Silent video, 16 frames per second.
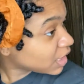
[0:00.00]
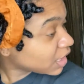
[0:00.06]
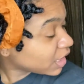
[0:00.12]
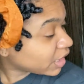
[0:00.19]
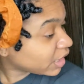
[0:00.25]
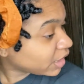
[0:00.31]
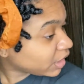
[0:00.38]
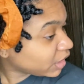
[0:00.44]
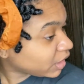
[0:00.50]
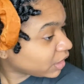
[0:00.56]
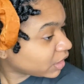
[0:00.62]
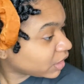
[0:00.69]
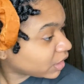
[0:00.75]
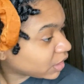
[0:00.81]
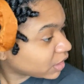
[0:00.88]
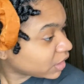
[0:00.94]

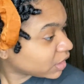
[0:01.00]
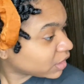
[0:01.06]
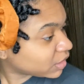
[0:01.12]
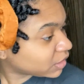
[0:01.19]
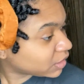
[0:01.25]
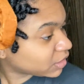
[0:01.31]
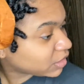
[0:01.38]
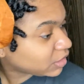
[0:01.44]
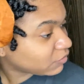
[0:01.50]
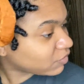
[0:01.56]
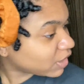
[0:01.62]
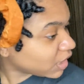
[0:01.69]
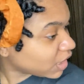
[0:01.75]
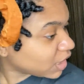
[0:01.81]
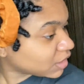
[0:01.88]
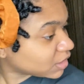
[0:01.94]
and leave
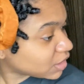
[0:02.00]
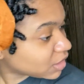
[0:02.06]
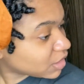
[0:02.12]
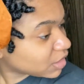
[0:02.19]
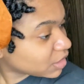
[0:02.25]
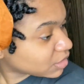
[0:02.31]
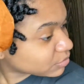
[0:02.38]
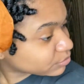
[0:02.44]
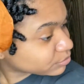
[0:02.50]
it at that.